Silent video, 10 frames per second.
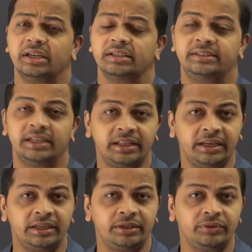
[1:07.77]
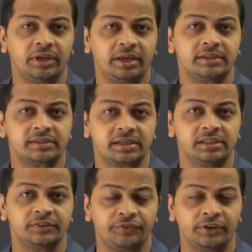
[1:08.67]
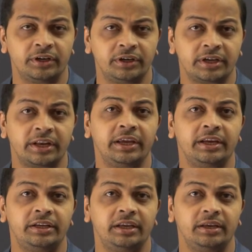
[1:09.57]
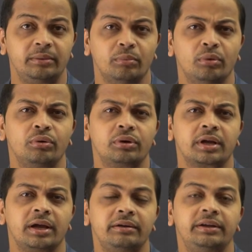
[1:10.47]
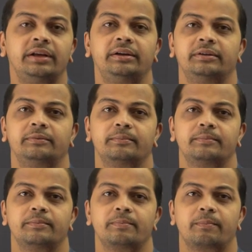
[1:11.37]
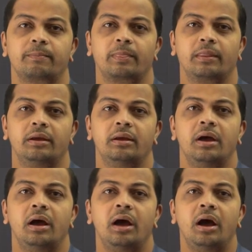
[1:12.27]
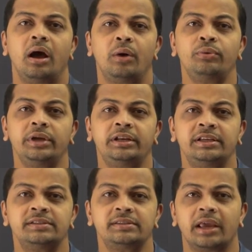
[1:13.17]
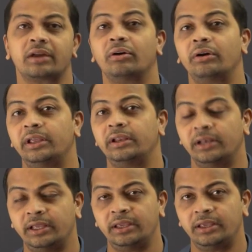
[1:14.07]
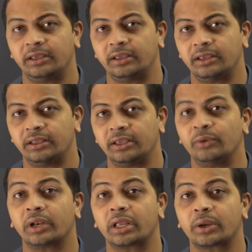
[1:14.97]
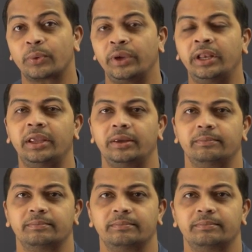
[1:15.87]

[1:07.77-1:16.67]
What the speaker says: generative AI skills for creating more content. How it is accordingly your query.